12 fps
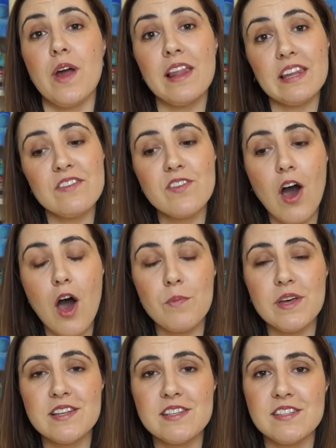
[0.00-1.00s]
when I leave
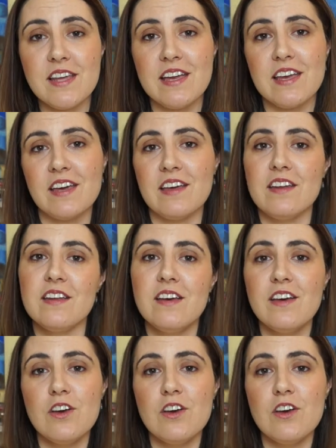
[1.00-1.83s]
comments, they can